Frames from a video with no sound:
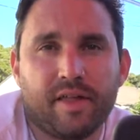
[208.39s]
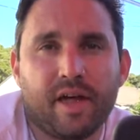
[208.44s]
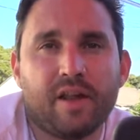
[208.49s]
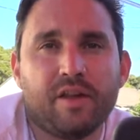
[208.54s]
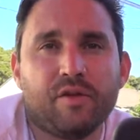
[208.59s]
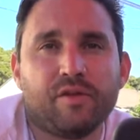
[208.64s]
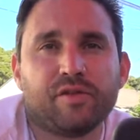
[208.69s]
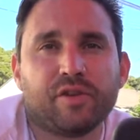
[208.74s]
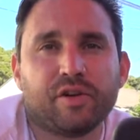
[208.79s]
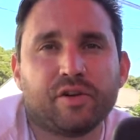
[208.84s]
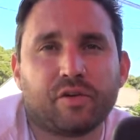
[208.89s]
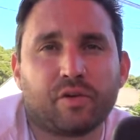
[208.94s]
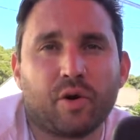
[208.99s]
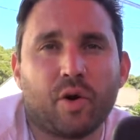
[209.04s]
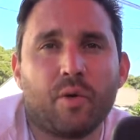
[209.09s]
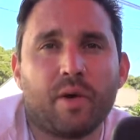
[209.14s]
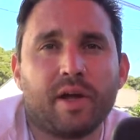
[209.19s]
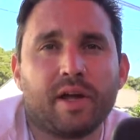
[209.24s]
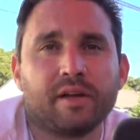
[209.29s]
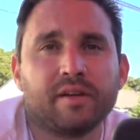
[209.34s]
Then you start
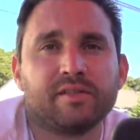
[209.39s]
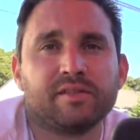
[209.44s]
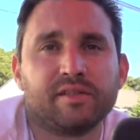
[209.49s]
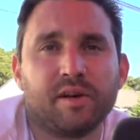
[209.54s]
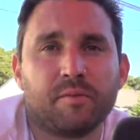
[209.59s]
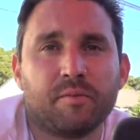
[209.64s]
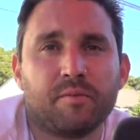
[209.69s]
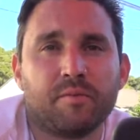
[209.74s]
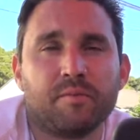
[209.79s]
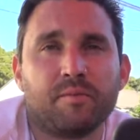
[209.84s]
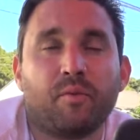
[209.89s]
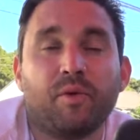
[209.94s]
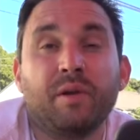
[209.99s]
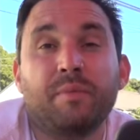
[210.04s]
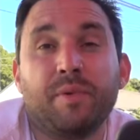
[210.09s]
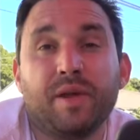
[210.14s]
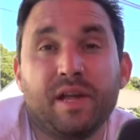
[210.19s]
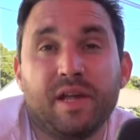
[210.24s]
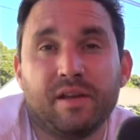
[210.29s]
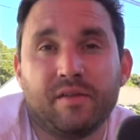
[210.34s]
growing some
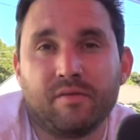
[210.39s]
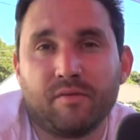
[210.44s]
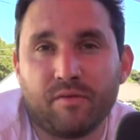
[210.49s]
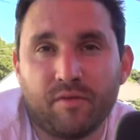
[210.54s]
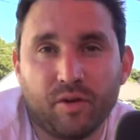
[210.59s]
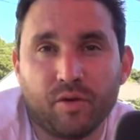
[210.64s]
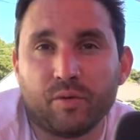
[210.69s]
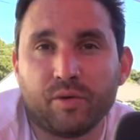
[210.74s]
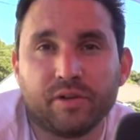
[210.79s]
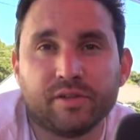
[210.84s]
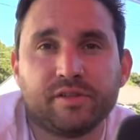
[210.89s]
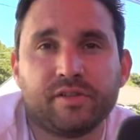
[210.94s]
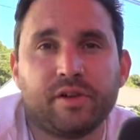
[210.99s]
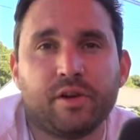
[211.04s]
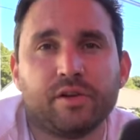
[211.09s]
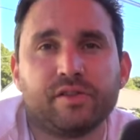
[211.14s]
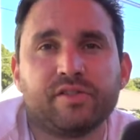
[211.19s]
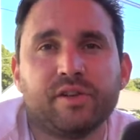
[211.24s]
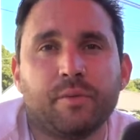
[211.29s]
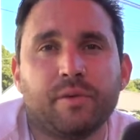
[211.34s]
repeat viewers,
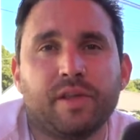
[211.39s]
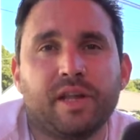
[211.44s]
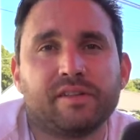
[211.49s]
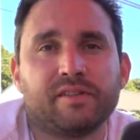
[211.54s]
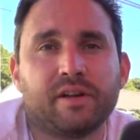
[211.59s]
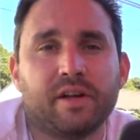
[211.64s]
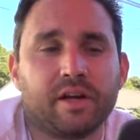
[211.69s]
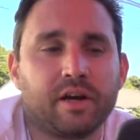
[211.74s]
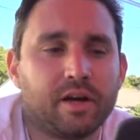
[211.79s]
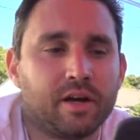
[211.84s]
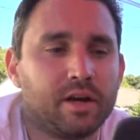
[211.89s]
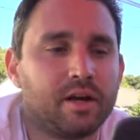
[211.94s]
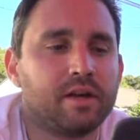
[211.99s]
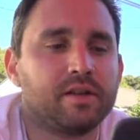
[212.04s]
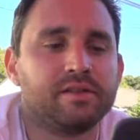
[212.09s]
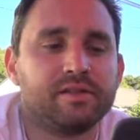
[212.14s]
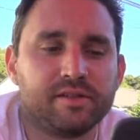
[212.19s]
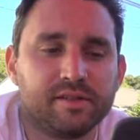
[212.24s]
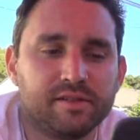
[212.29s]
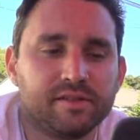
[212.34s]
you know, someone that's gonna
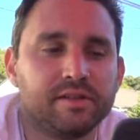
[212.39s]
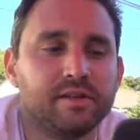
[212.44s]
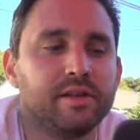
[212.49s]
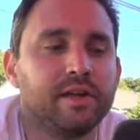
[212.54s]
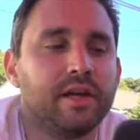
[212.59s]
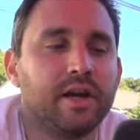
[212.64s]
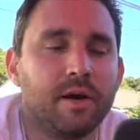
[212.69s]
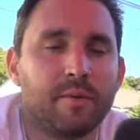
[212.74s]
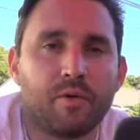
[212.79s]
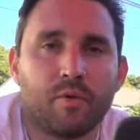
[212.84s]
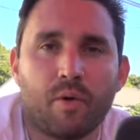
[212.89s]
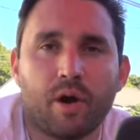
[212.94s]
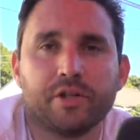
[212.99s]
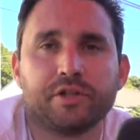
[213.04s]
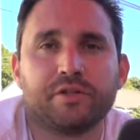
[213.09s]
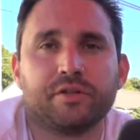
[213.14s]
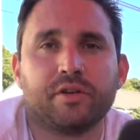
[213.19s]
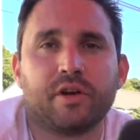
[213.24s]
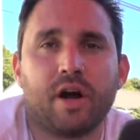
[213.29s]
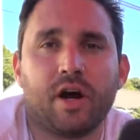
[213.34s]
consistently come and
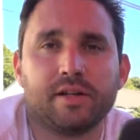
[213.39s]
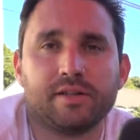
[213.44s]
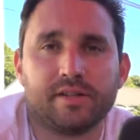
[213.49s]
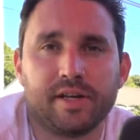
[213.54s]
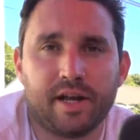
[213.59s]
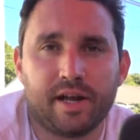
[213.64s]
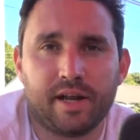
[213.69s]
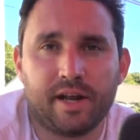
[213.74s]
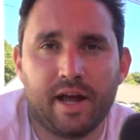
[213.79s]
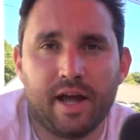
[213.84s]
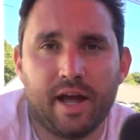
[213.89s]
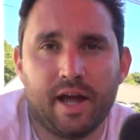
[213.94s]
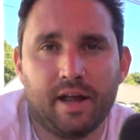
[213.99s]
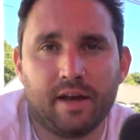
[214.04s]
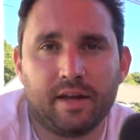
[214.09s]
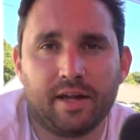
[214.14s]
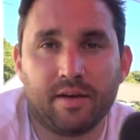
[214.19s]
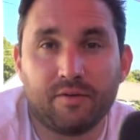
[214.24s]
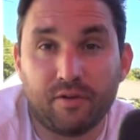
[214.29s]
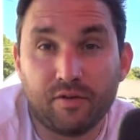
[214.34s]
watch your content
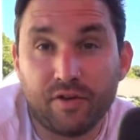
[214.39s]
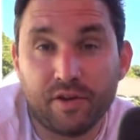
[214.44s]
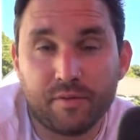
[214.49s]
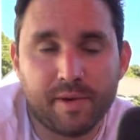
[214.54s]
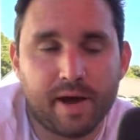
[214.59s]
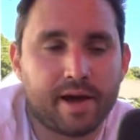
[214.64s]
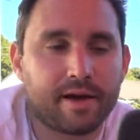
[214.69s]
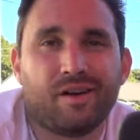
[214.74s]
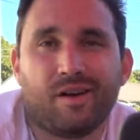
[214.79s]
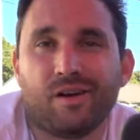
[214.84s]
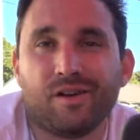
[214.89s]
and give you feedback.